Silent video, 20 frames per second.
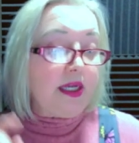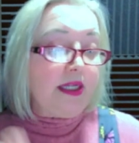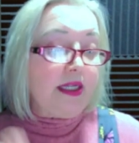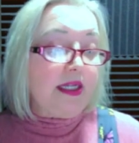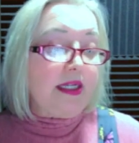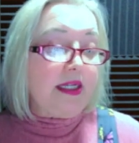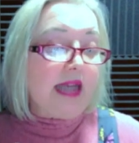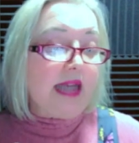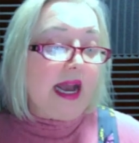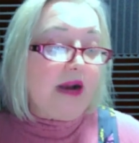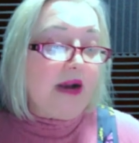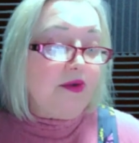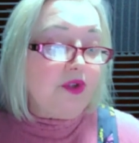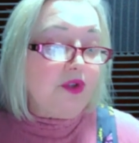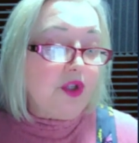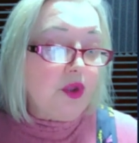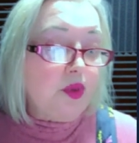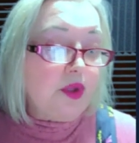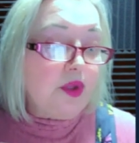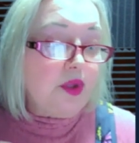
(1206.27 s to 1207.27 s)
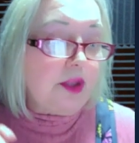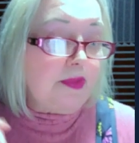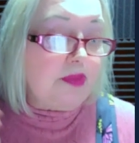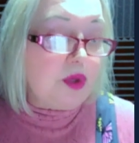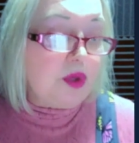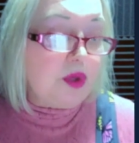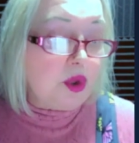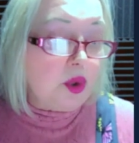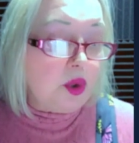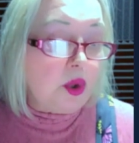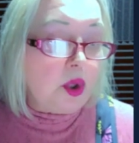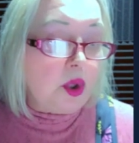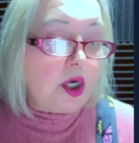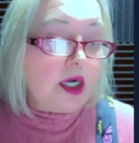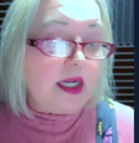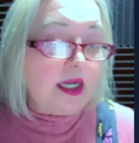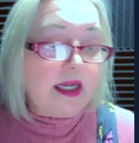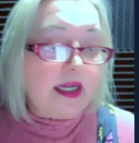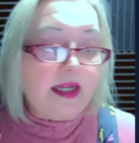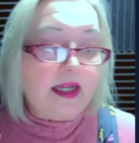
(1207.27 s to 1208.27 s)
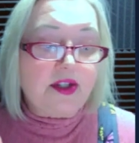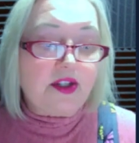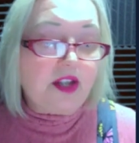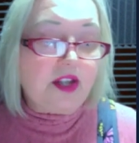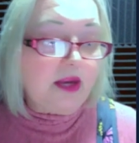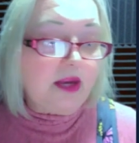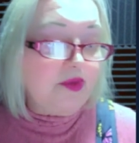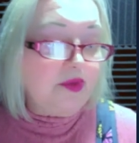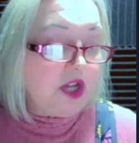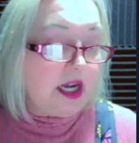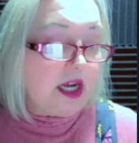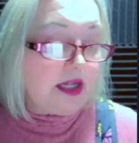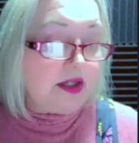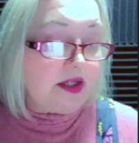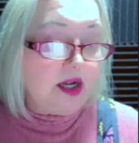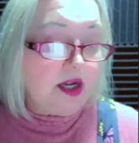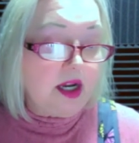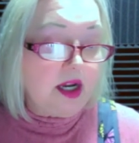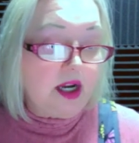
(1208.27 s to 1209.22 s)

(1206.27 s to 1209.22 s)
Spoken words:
an encounter with the pure subject,